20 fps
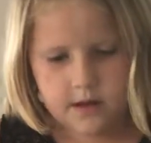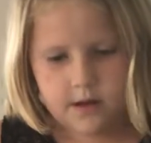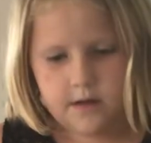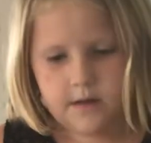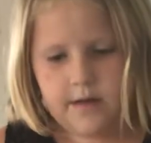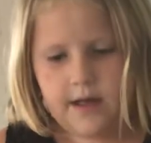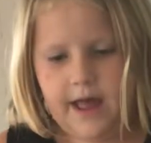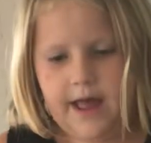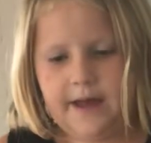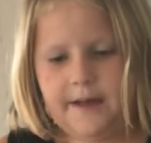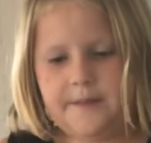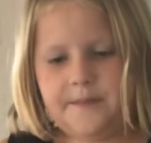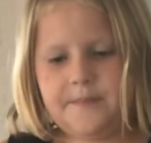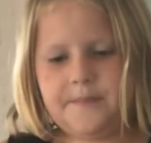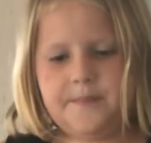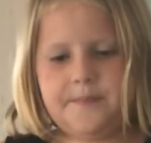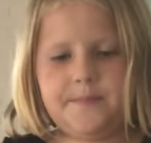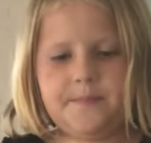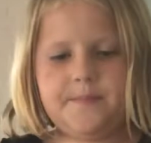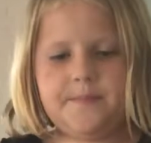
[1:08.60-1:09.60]
Okay,
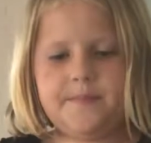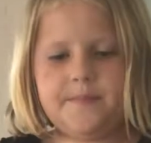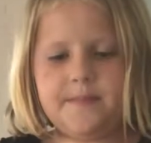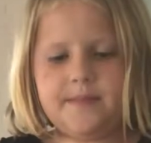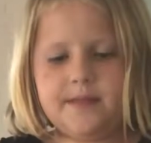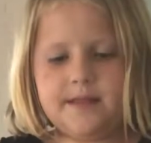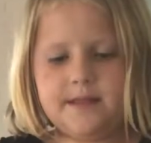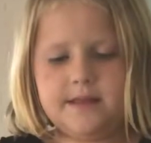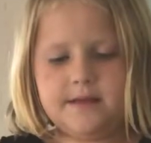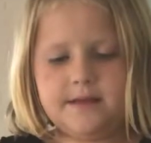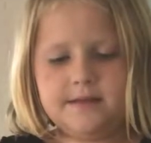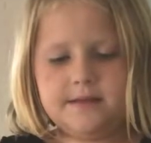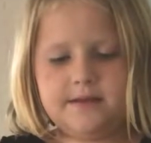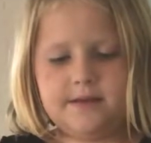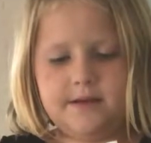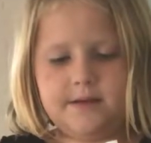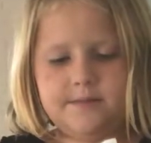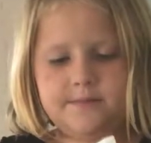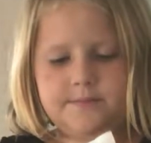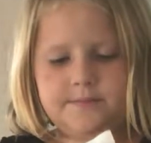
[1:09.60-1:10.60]

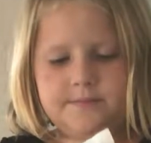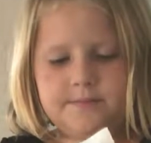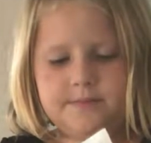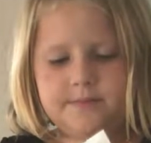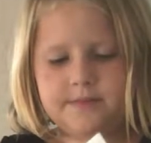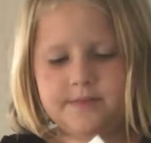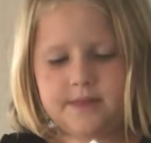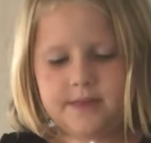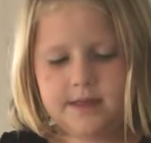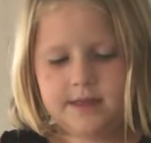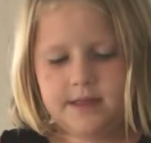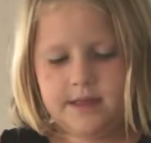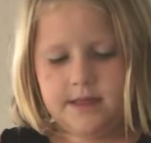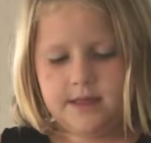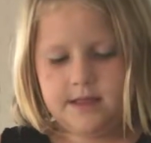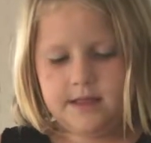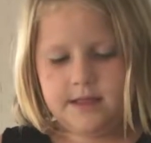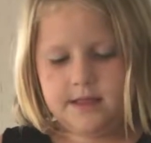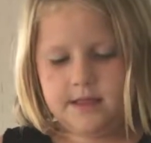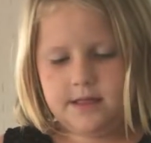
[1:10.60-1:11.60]
so
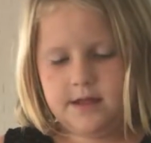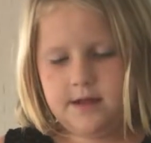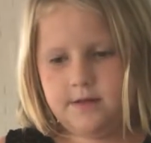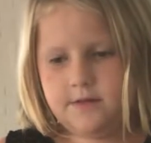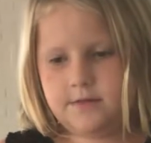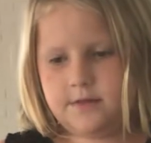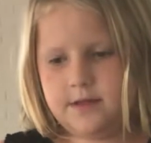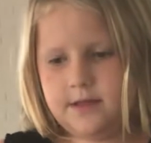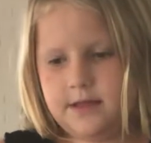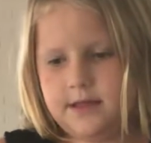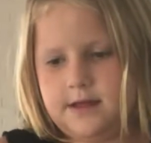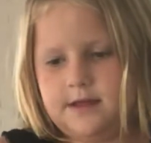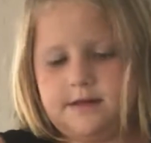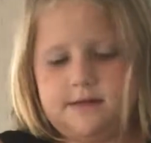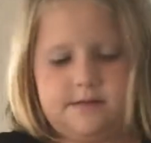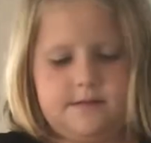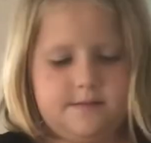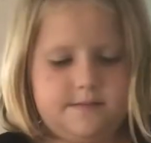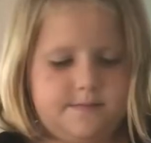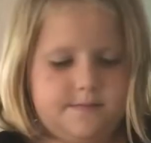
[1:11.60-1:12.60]
there's a little
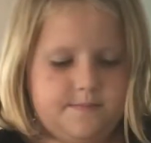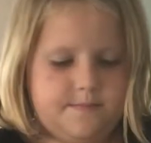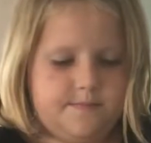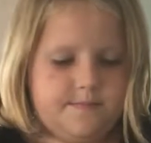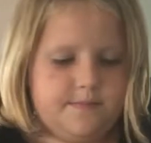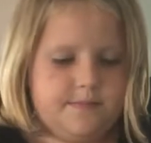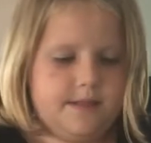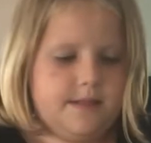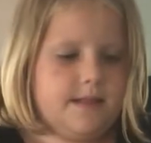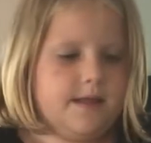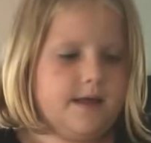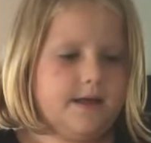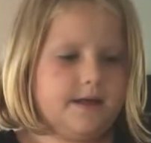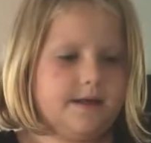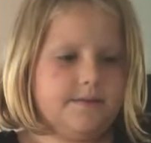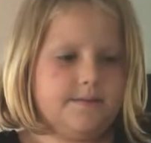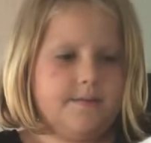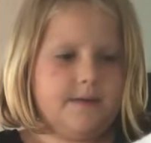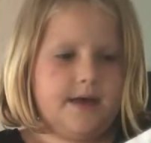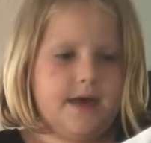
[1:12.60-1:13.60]

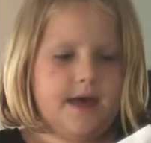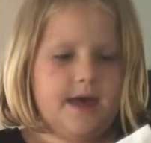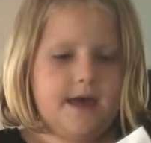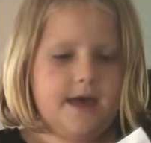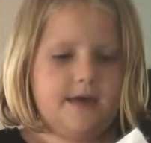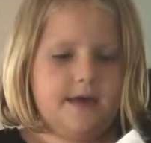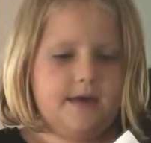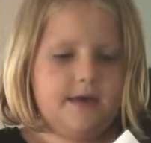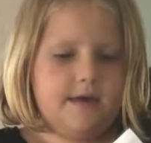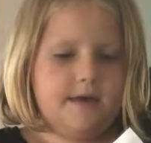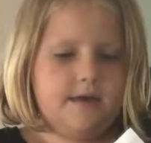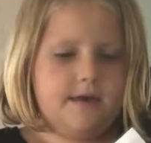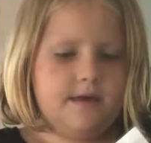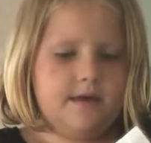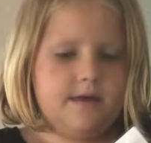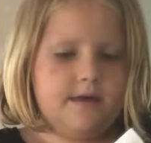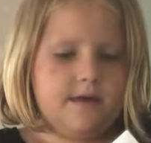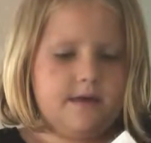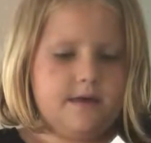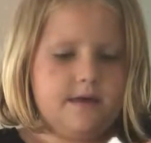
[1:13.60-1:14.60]
blind bag
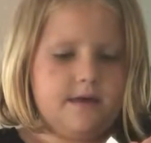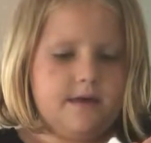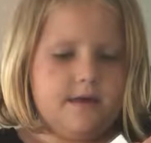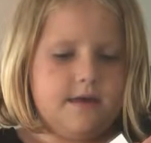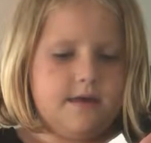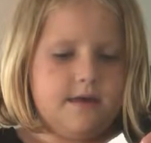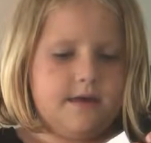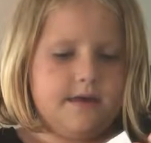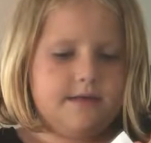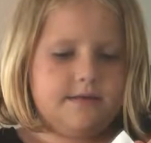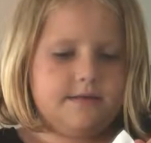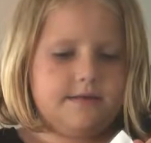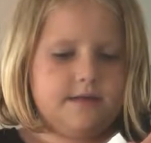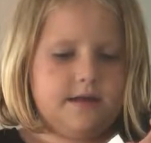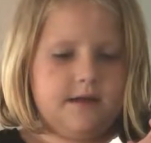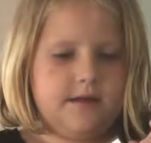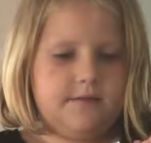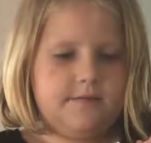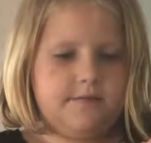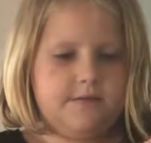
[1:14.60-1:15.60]

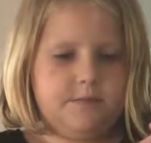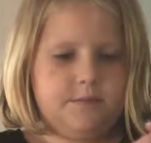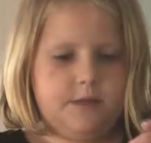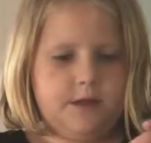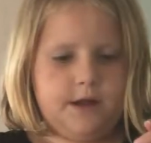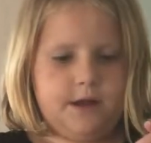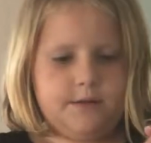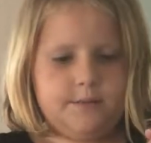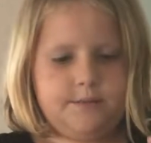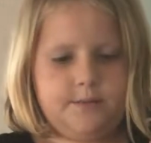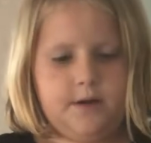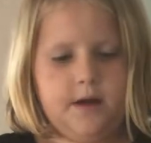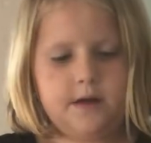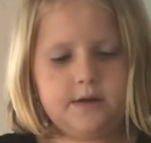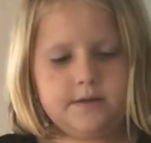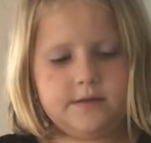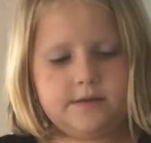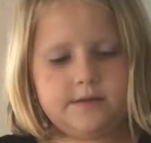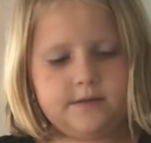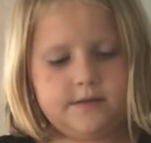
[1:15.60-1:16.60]
inside of the blind
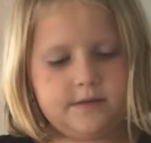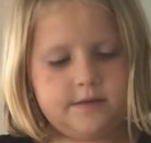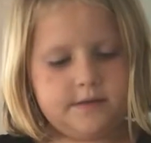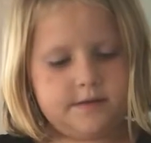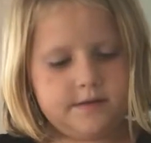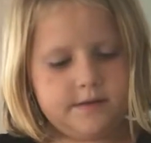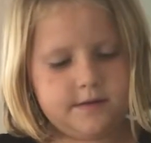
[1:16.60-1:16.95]
box.